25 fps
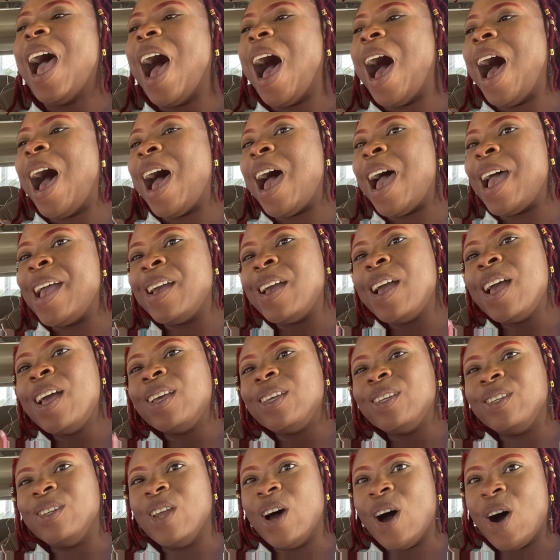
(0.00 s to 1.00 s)
I
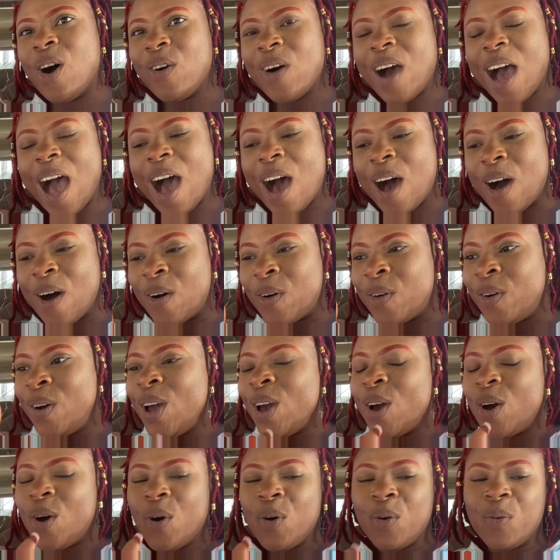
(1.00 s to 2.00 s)
know how
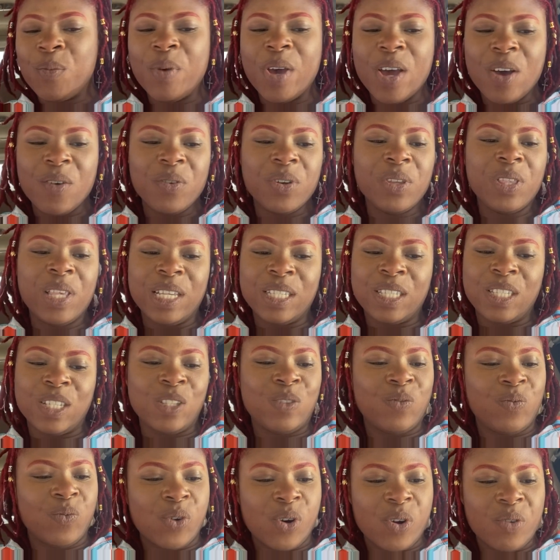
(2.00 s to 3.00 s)
whomever this
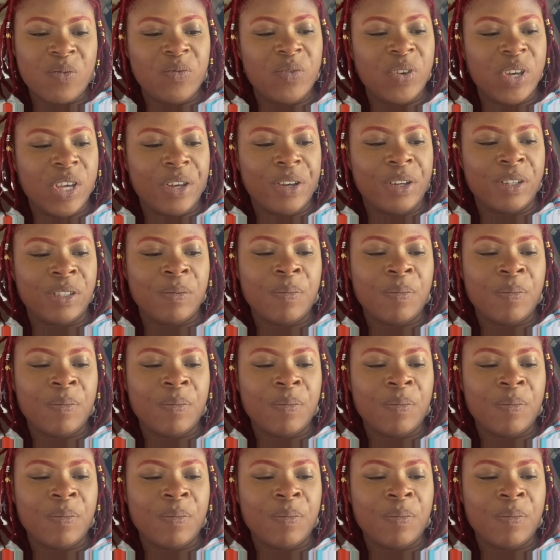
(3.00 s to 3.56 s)
is for feels.